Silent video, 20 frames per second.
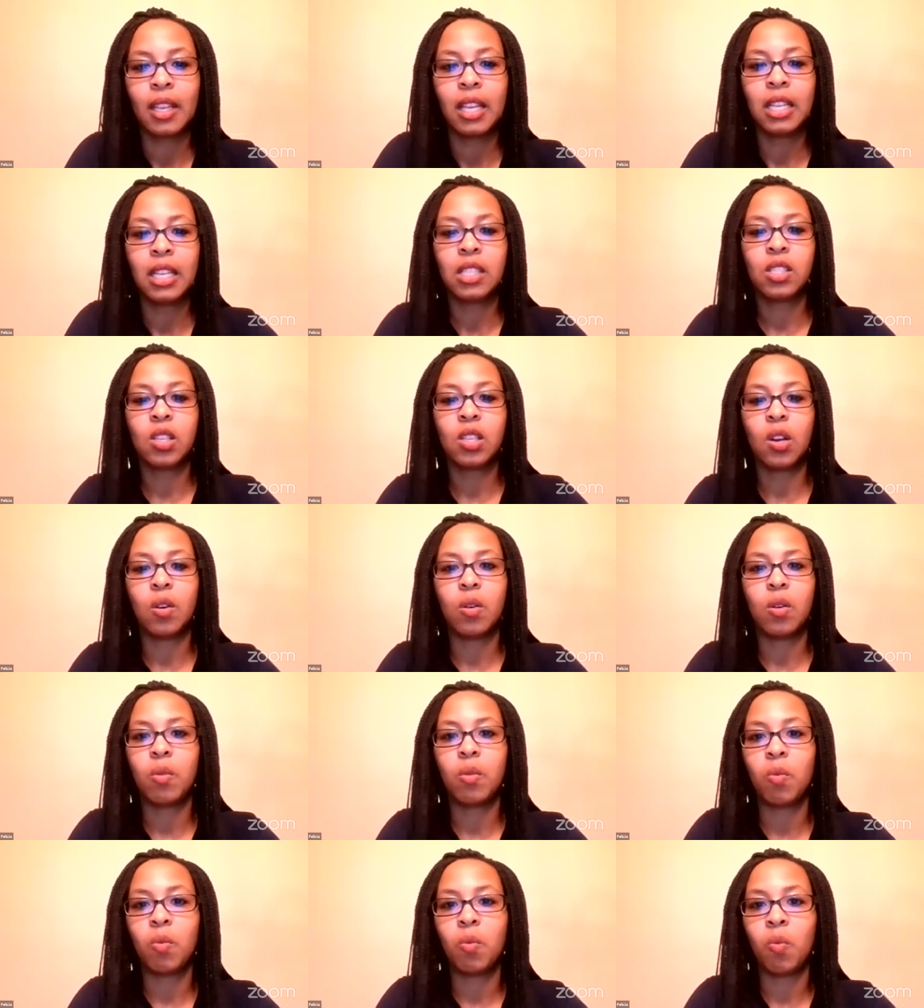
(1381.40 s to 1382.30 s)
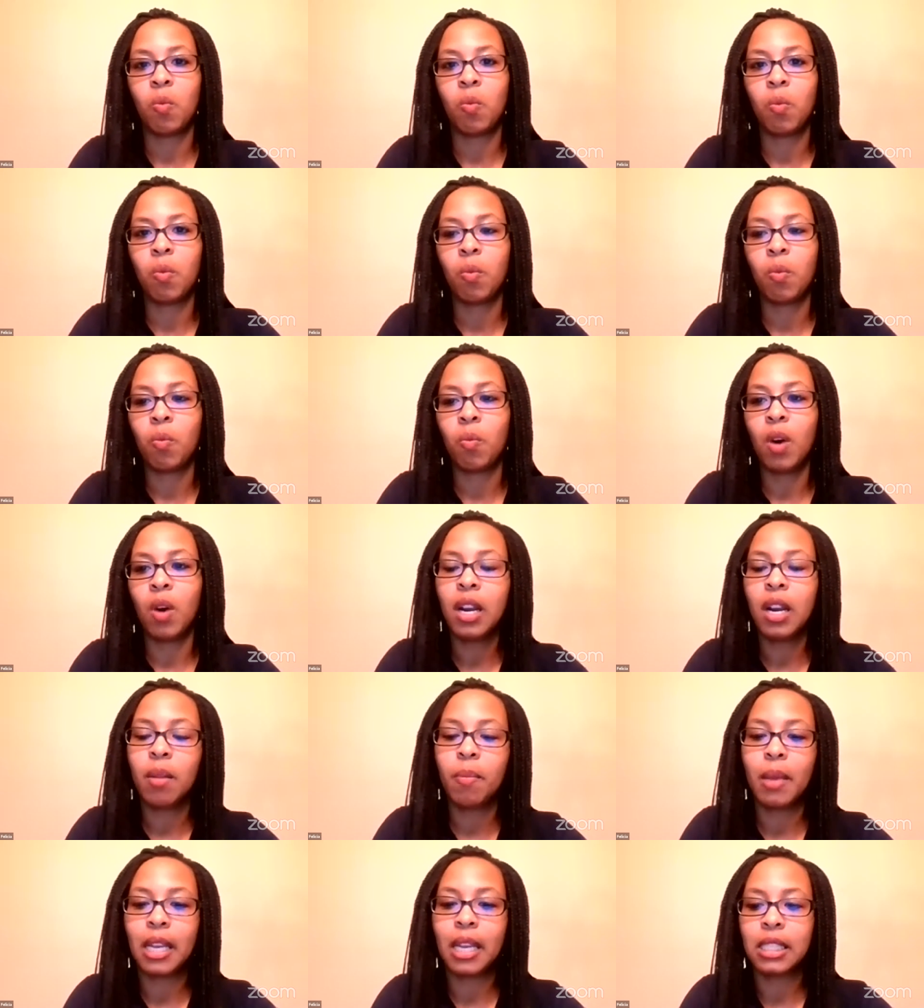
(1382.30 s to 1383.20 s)
So one of
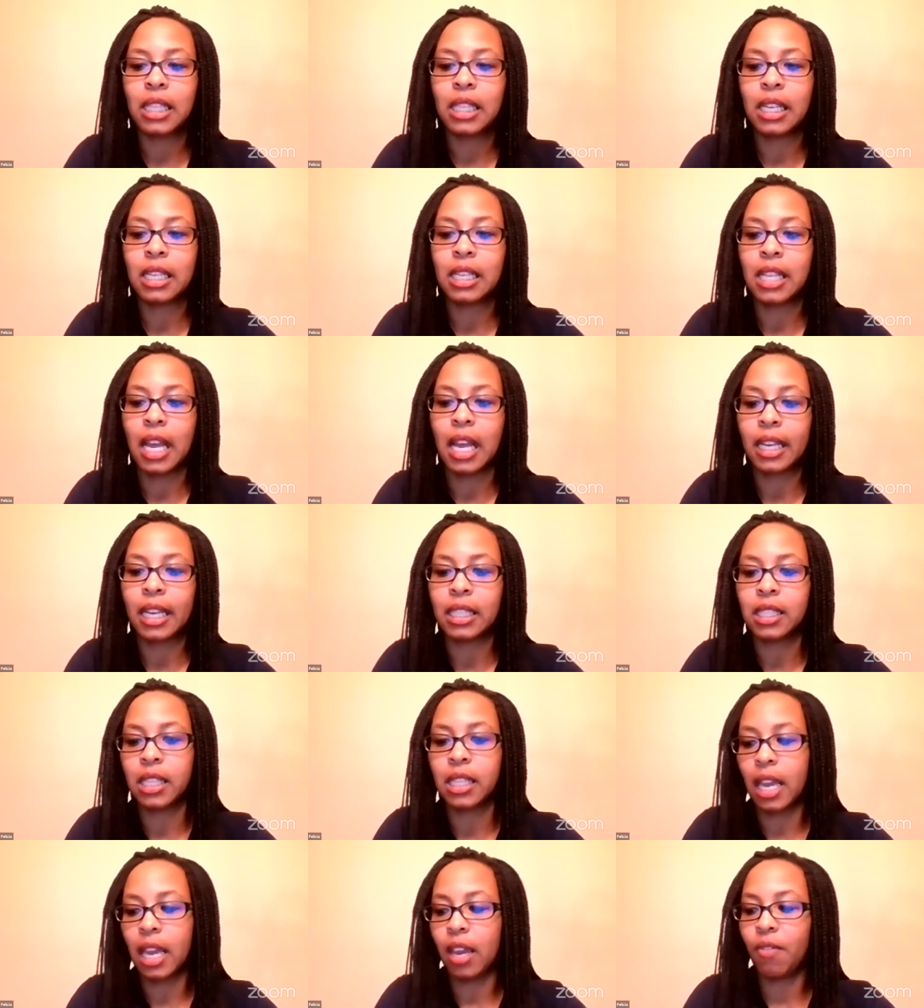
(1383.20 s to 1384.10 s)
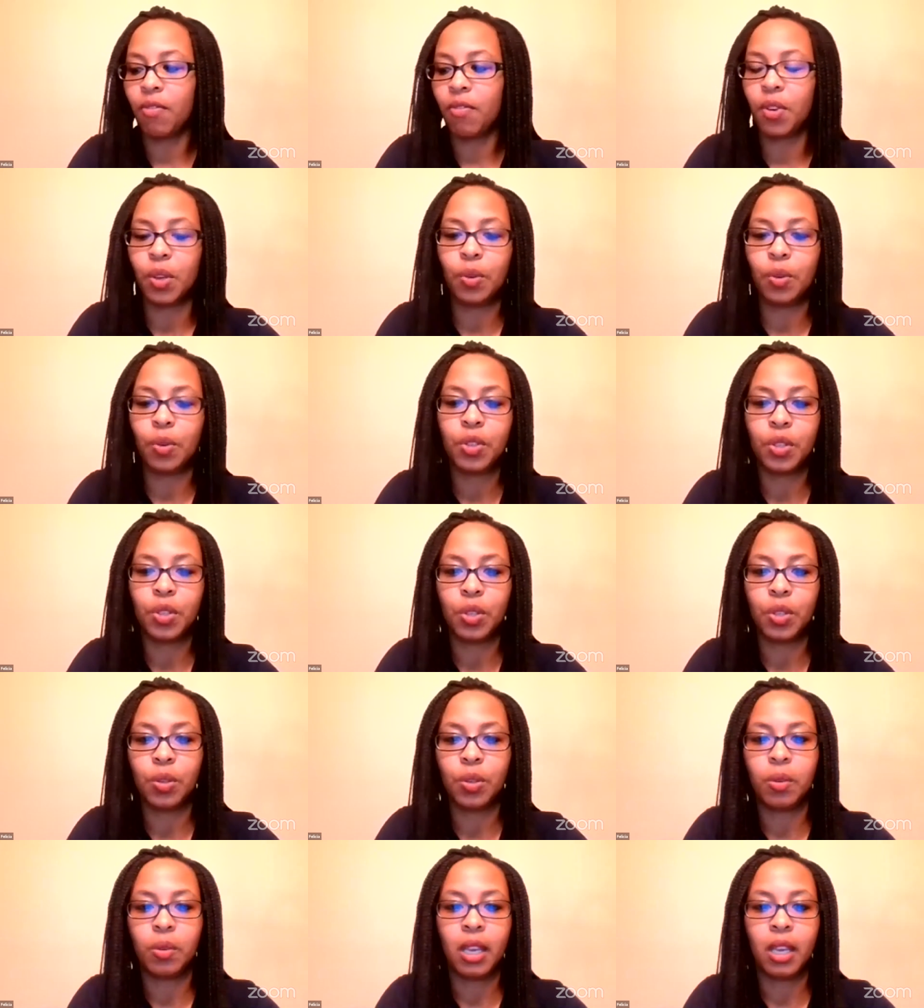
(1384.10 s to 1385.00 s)
the biggest things I can say for you to
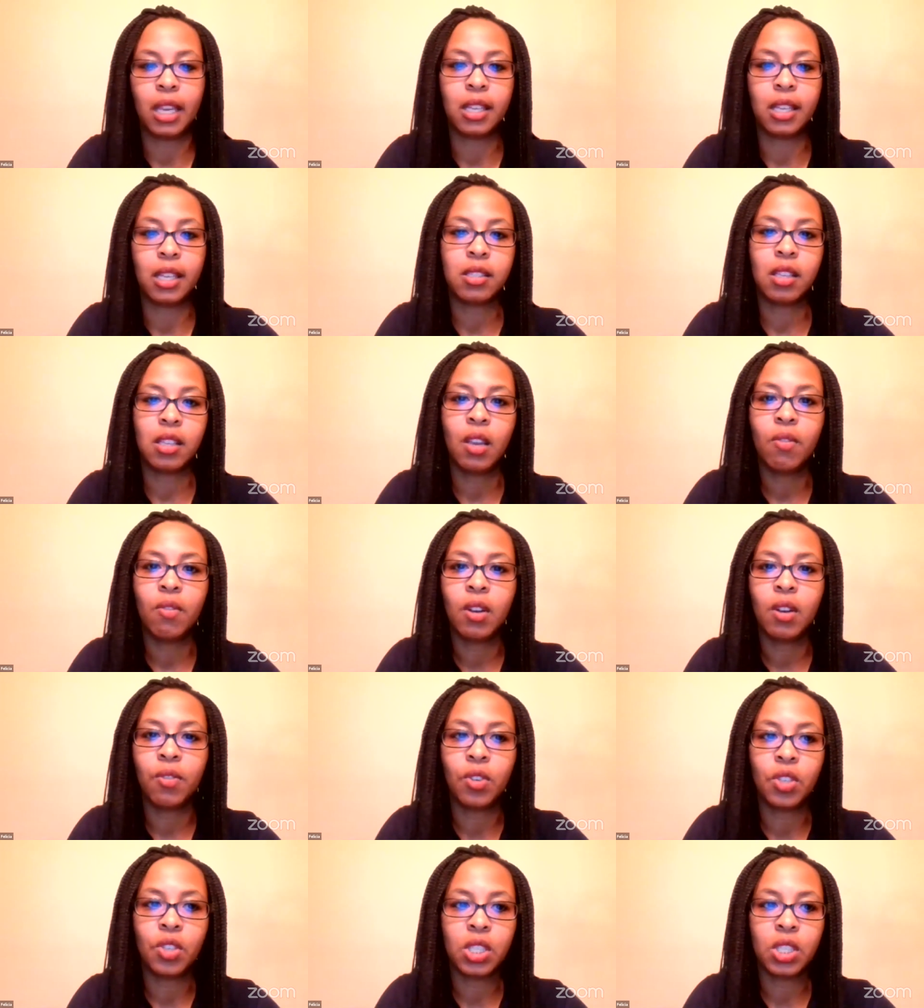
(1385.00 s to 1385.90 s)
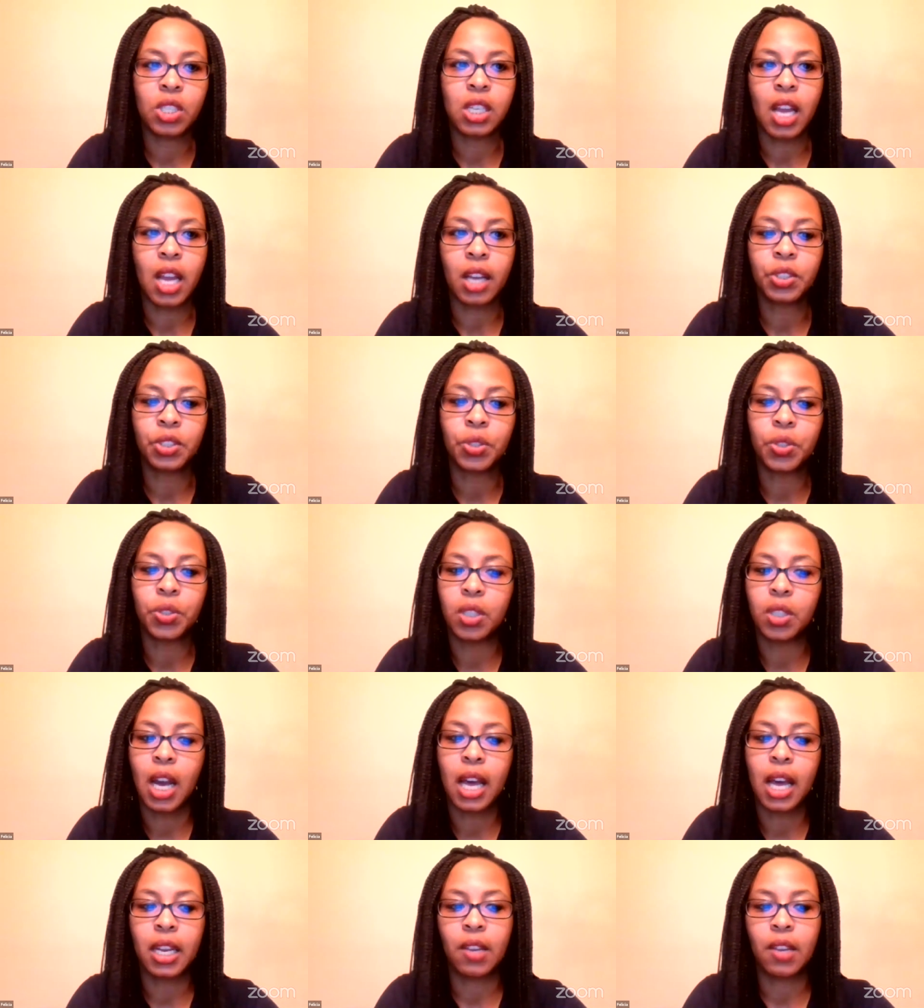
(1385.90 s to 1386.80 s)
do is, even if you're just not sure
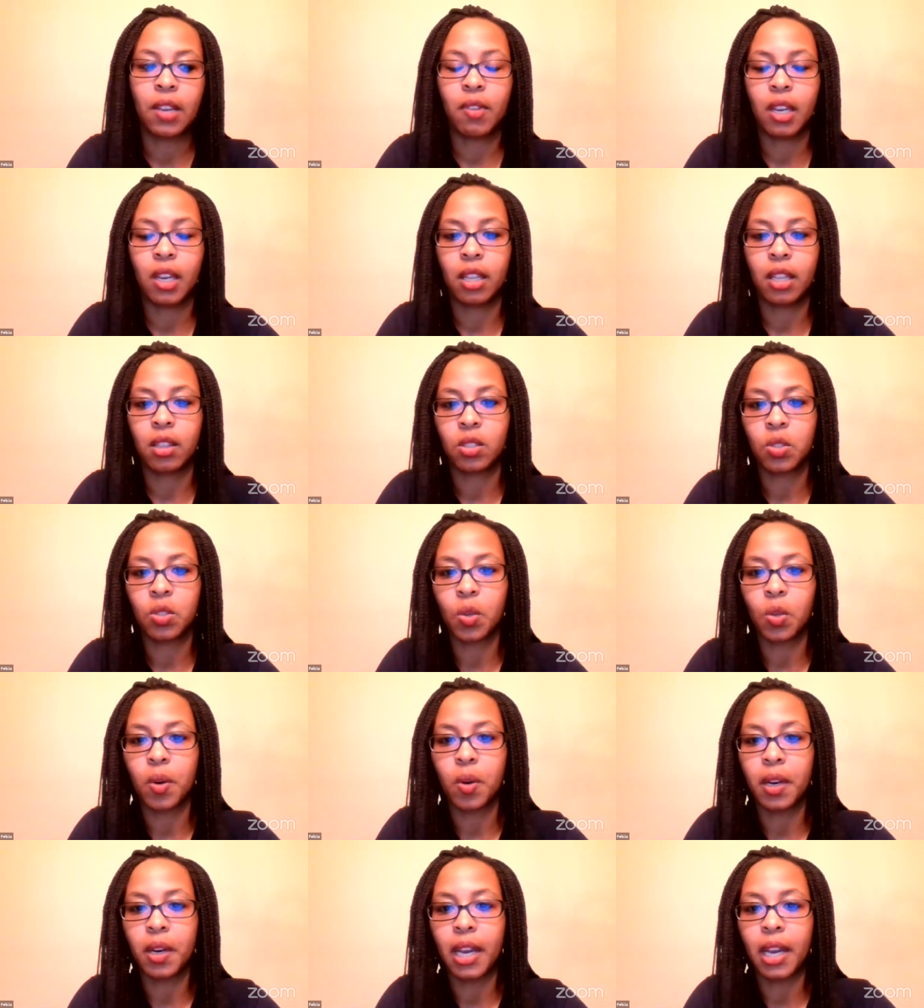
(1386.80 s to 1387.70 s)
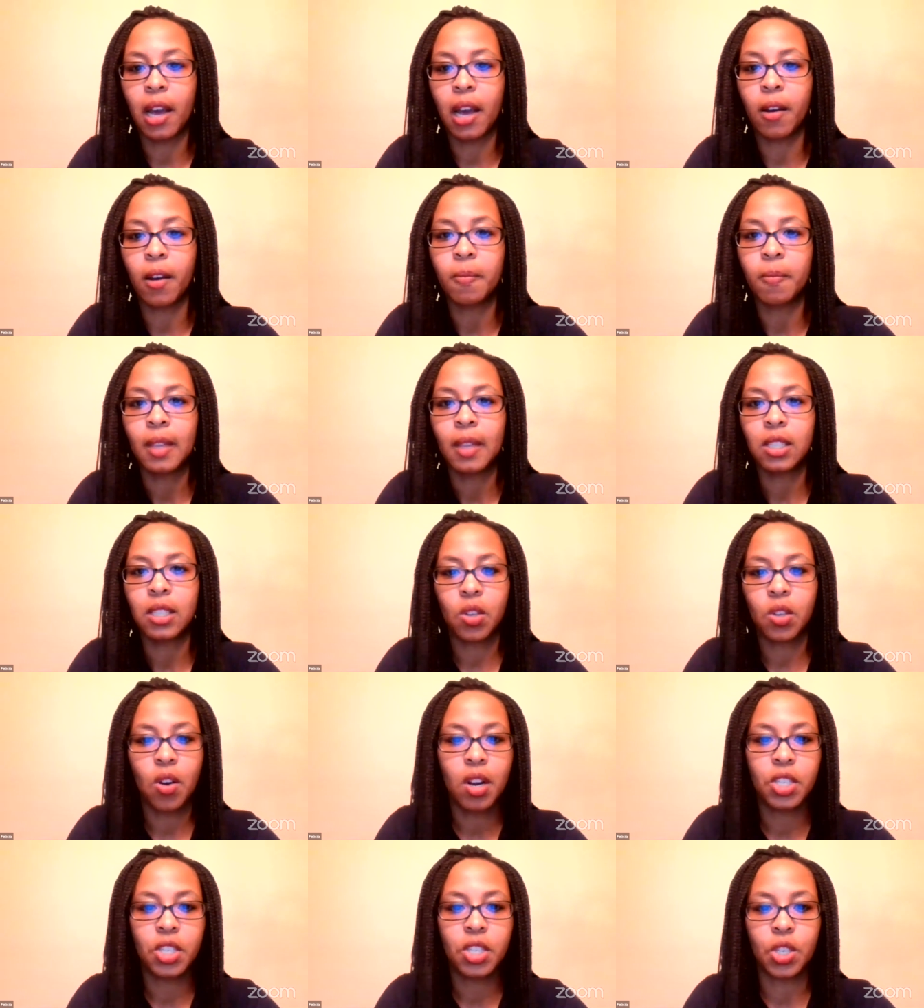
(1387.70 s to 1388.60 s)
how to even get the story out,
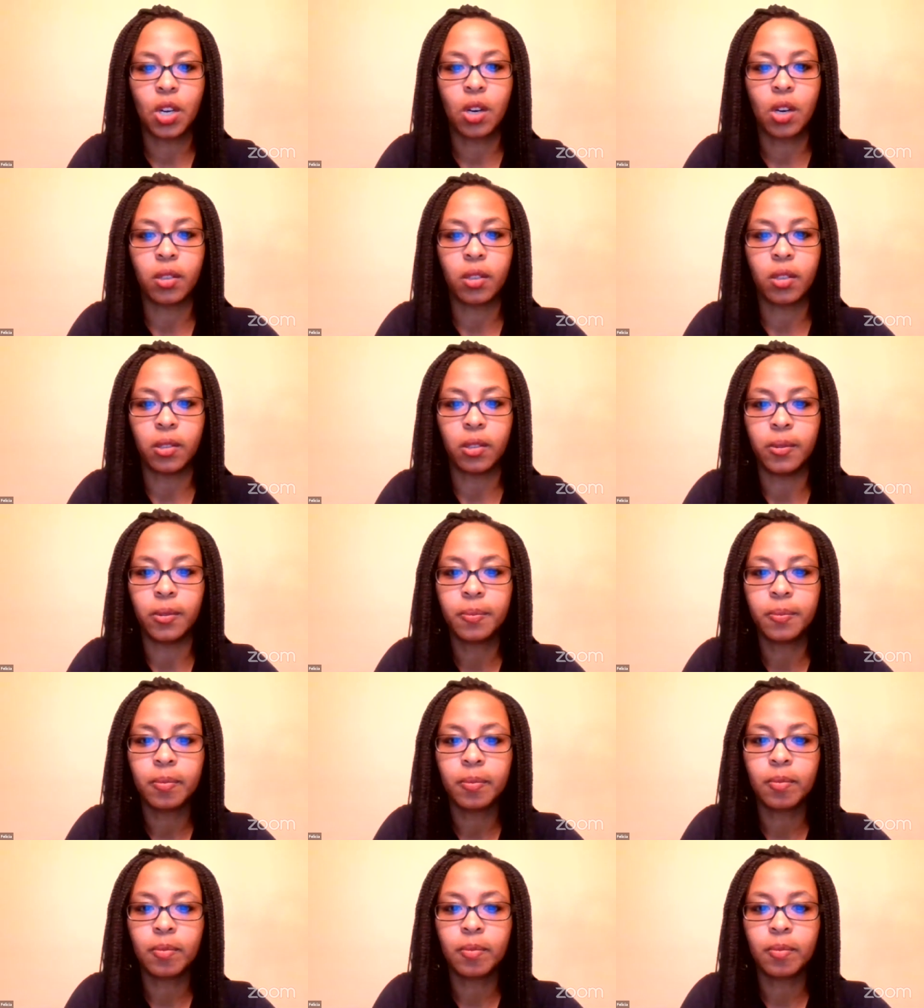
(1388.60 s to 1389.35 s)
start a journal.